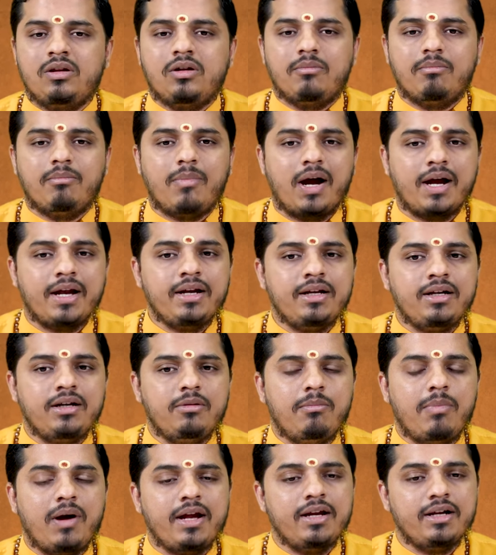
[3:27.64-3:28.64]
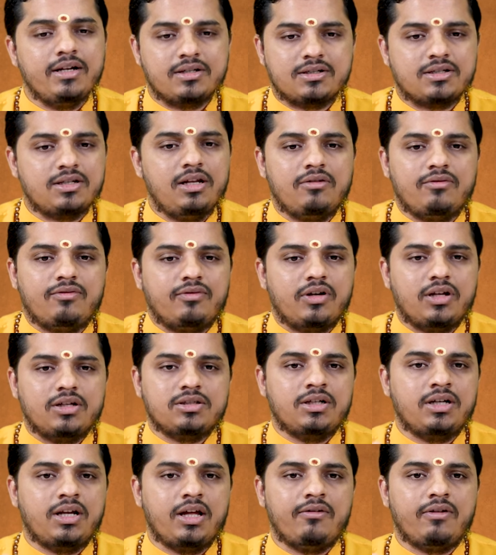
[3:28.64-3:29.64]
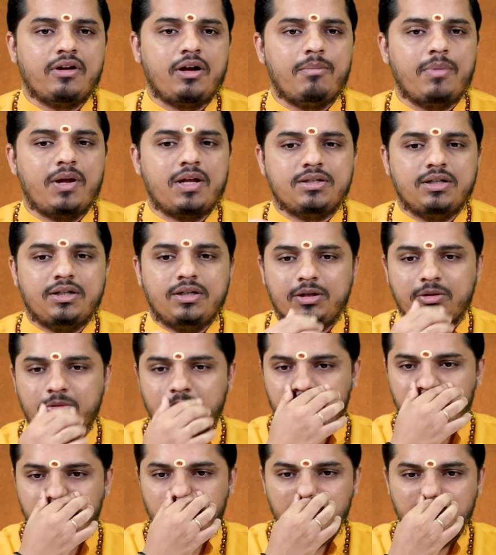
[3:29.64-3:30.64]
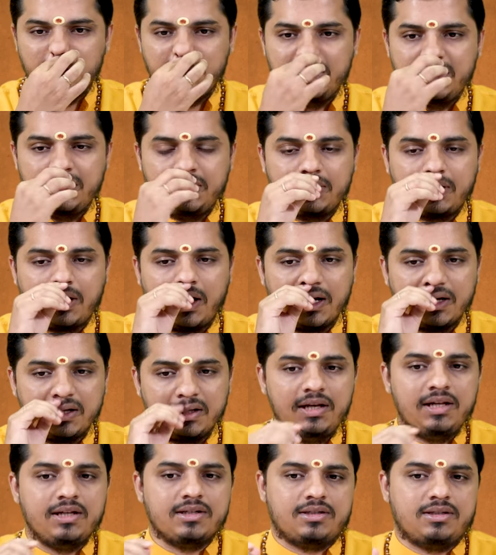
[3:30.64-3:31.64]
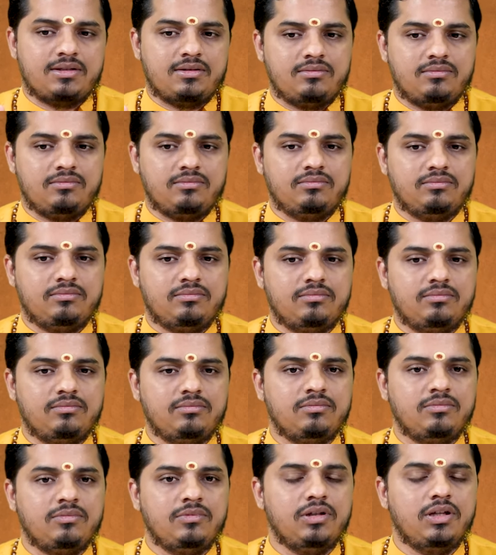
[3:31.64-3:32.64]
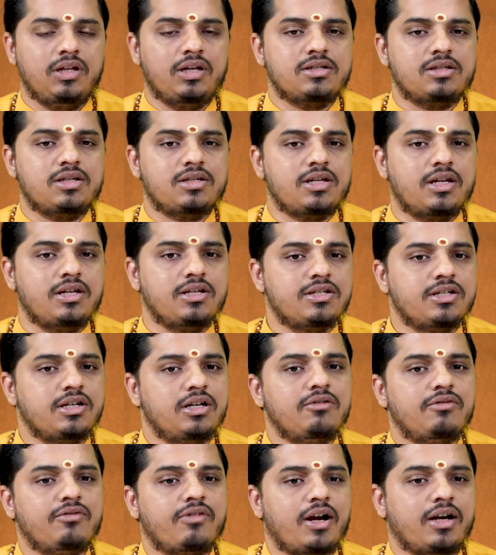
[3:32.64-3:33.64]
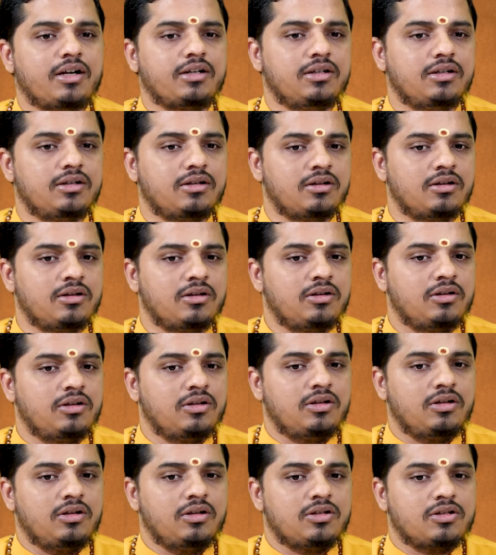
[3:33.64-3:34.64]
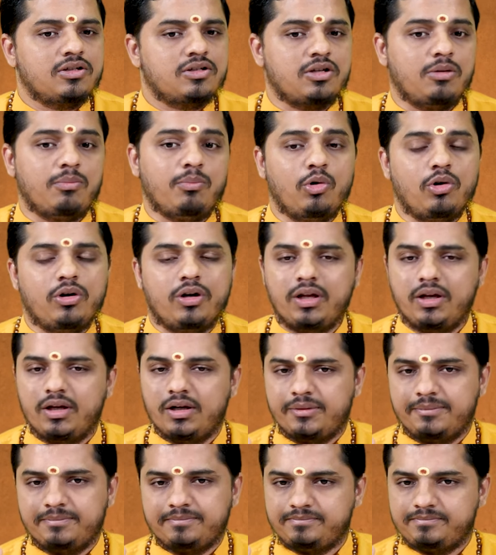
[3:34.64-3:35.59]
Mind by itself doesn't have capacity to do it unless there is a sentient factor supporting it,